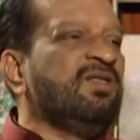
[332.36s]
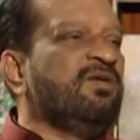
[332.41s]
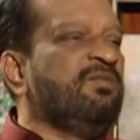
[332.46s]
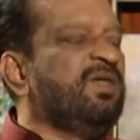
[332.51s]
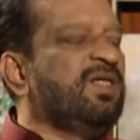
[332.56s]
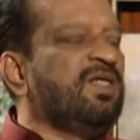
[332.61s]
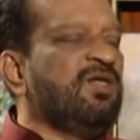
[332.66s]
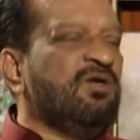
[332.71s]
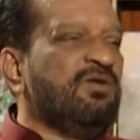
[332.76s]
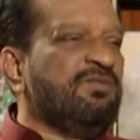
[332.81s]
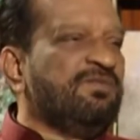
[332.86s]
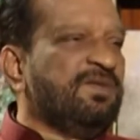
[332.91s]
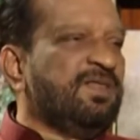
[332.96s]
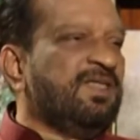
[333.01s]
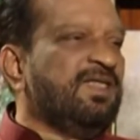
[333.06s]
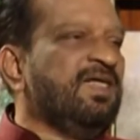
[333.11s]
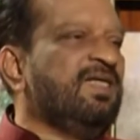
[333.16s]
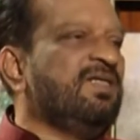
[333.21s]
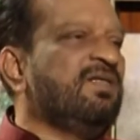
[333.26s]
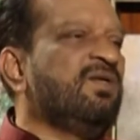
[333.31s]
very
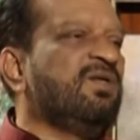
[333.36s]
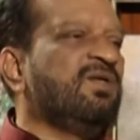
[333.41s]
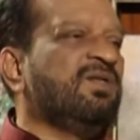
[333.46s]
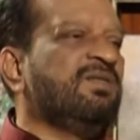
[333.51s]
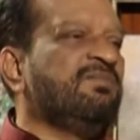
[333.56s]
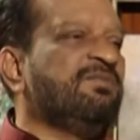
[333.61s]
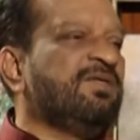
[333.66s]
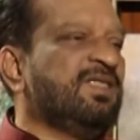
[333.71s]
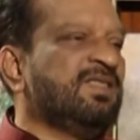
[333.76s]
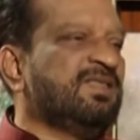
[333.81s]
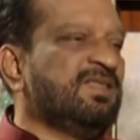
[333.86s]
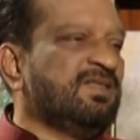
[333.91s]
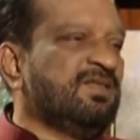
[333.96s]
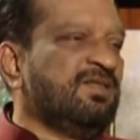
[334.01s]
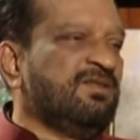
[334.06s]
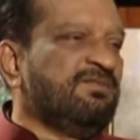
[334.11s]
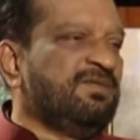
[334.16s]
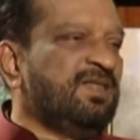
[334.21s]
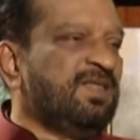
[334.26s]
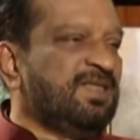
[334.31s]
often I'll draw the faces
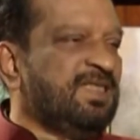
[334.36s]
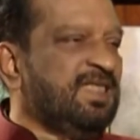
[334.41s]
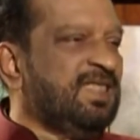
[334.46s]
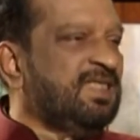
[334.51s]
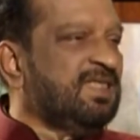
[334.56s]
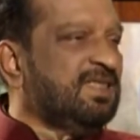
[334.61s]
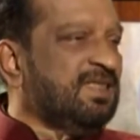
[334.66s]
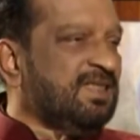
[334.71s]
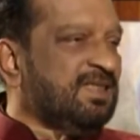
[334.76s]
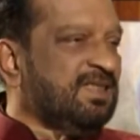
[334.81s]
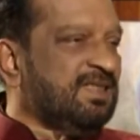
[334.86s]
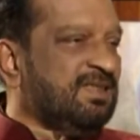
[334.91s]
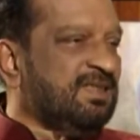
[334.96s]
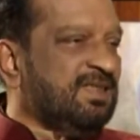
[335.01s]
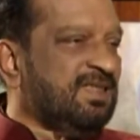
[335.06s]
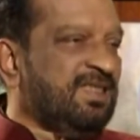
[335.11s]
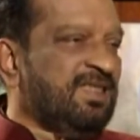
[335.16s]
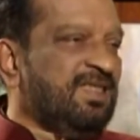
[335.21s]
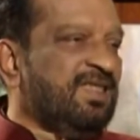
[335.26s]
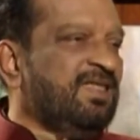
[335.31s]
of the
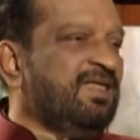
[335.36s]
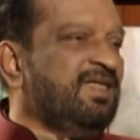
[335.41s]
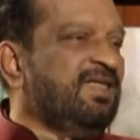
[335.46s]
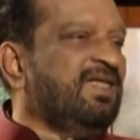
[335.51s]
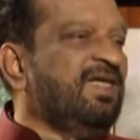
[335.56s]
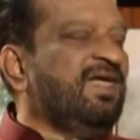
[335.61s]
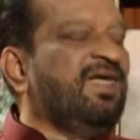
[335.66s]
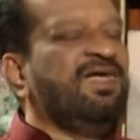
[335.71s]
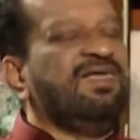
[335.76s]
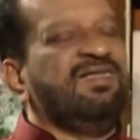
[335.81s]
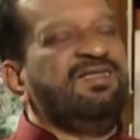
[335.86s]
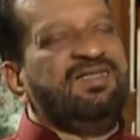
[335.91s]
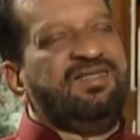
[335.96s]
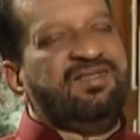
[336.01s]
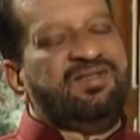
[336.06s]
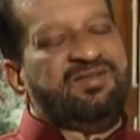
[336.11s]
teachers. And